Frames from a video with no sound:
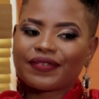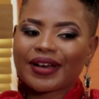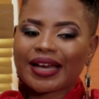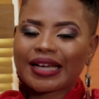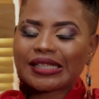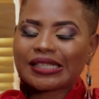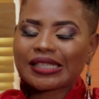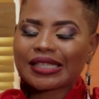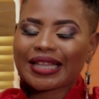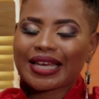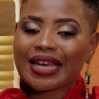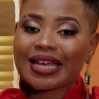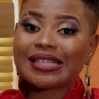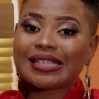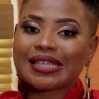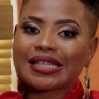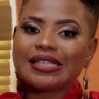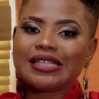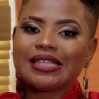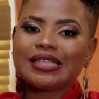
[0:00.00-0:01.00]
find their
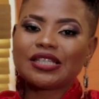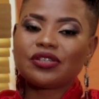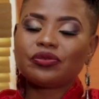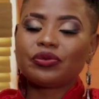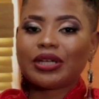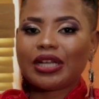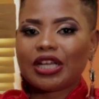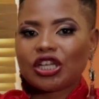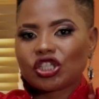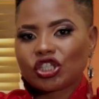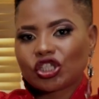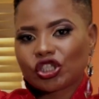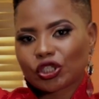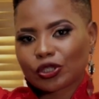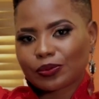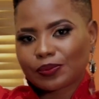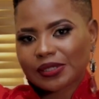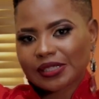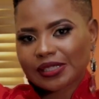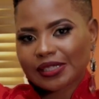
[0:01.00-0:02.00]
identity in
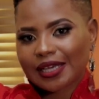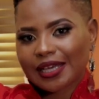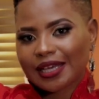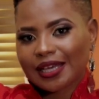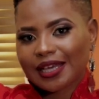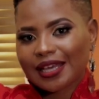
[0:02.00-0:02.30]
relationships.